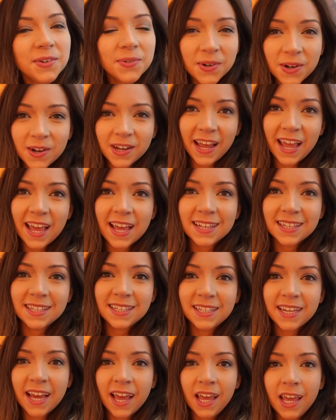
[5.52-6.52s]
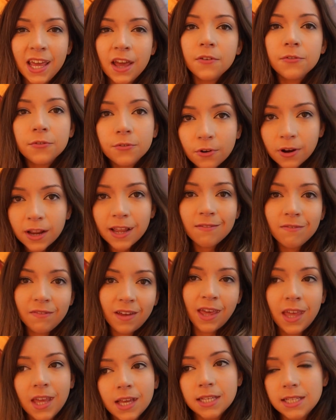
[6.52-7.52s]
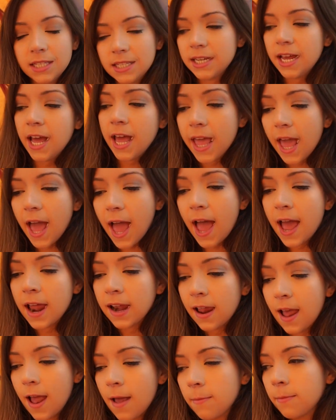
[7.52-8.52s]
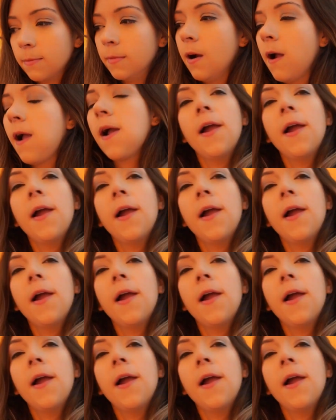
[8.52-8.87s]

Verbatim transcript: everyone, it is day three in Vegas today, and um,